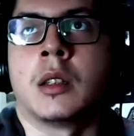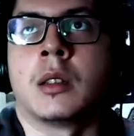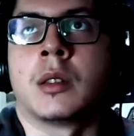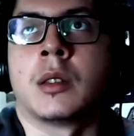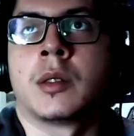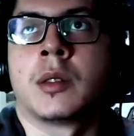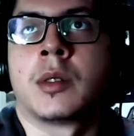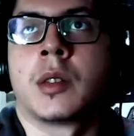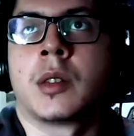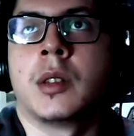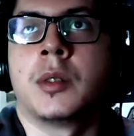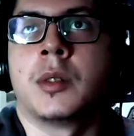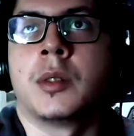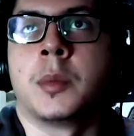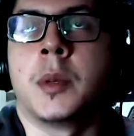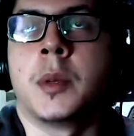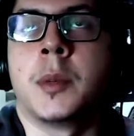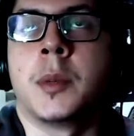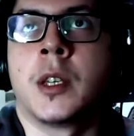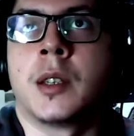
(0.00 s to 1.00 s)
excuse
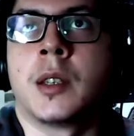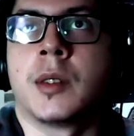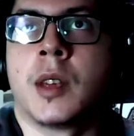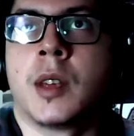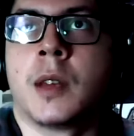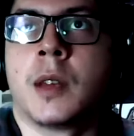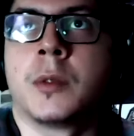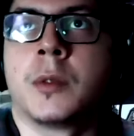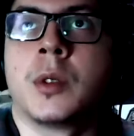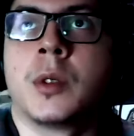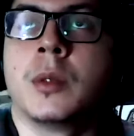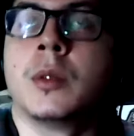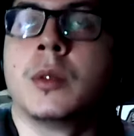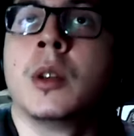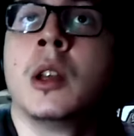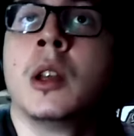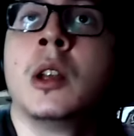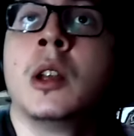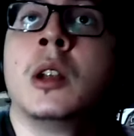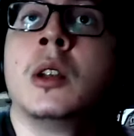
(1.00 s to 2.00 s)
me, because I have to
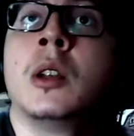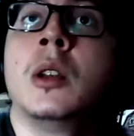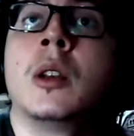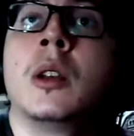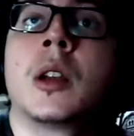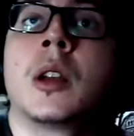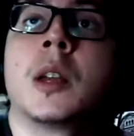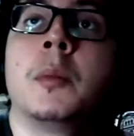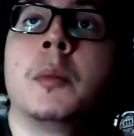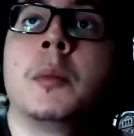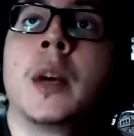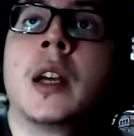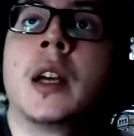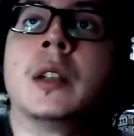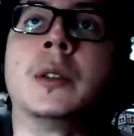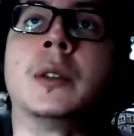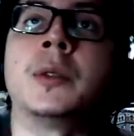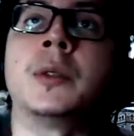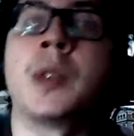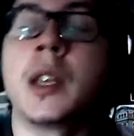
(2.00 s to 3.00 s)
look at my
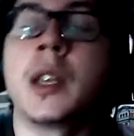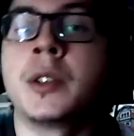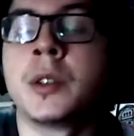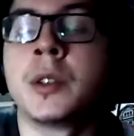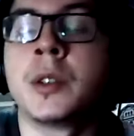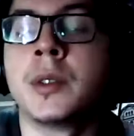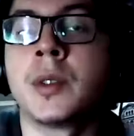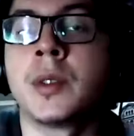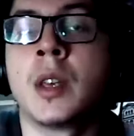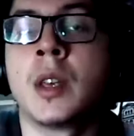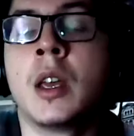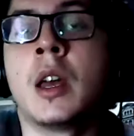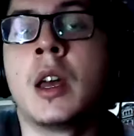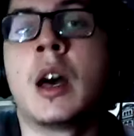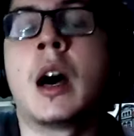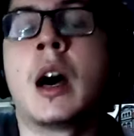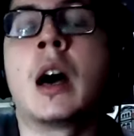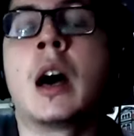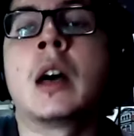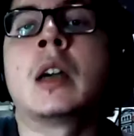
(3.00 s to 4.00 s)
annotations.
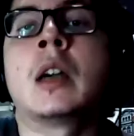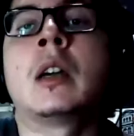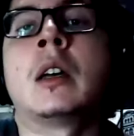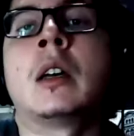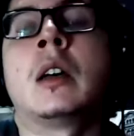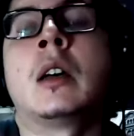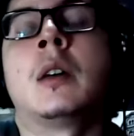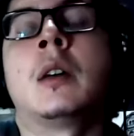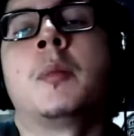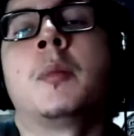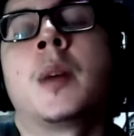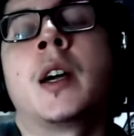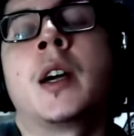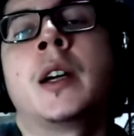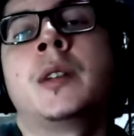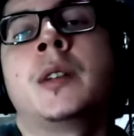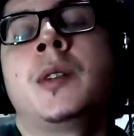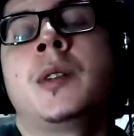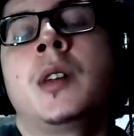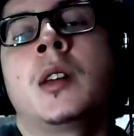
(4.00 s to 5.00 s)
My
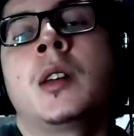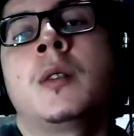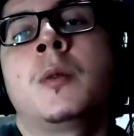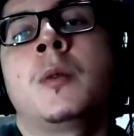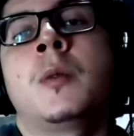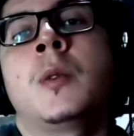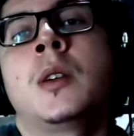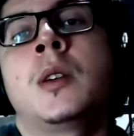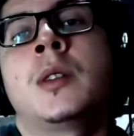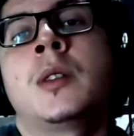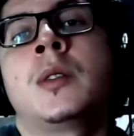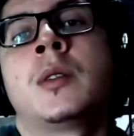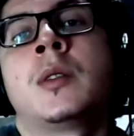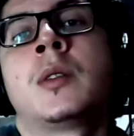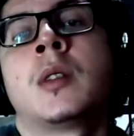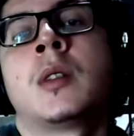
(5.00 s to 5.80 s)
idea was